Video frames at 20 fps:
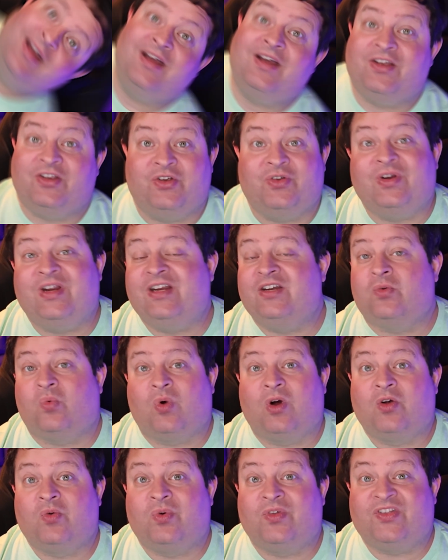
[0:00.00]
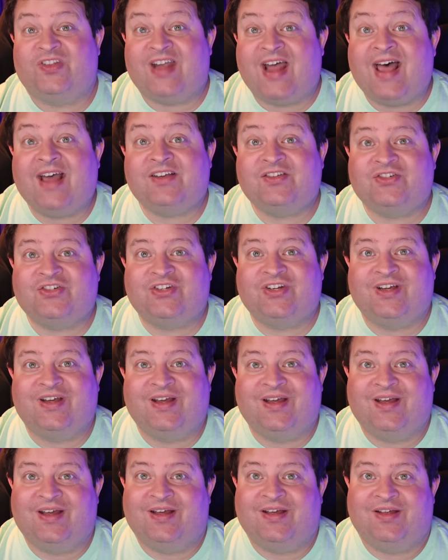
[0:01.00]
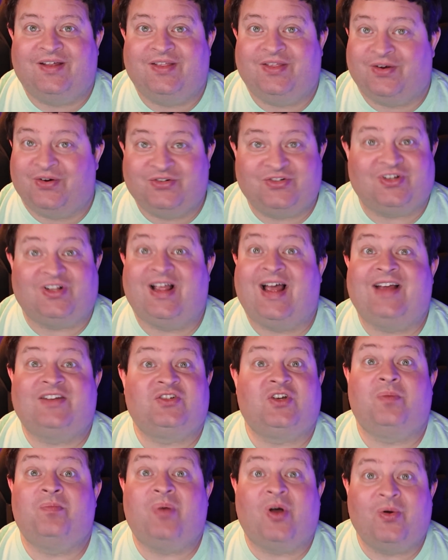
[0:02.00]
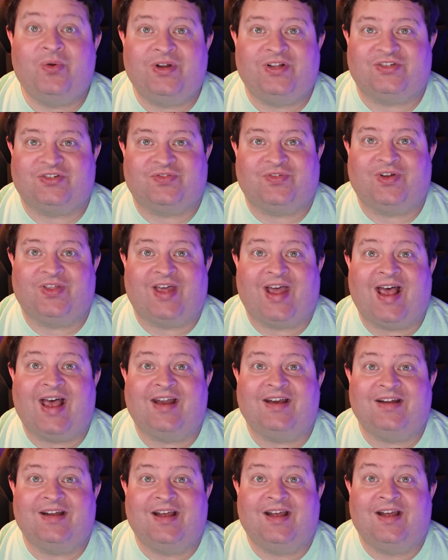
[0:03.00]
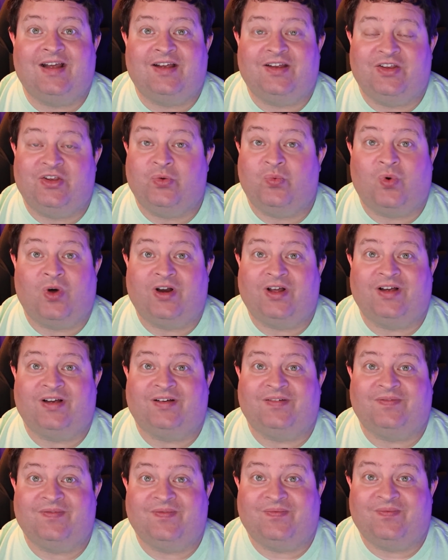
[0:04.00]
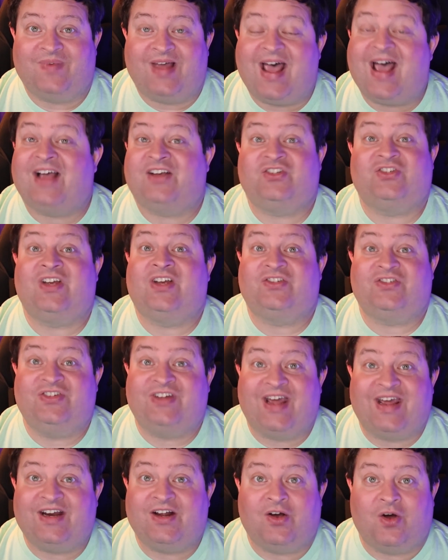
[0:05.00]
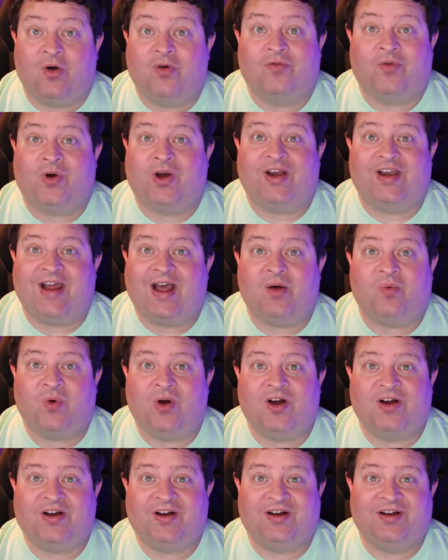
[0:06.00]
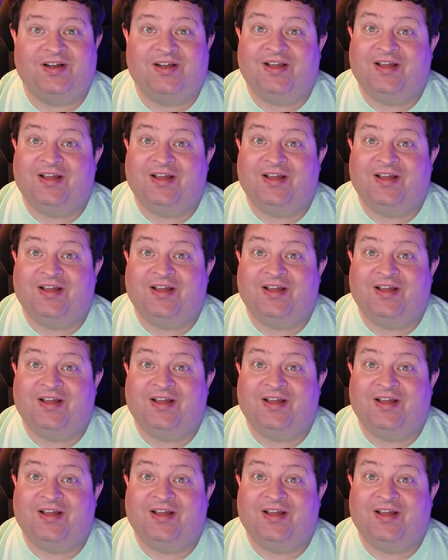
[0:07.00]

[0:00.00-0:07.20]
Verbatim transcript: You need to work with text? There's class components for that. You want to access data over a network?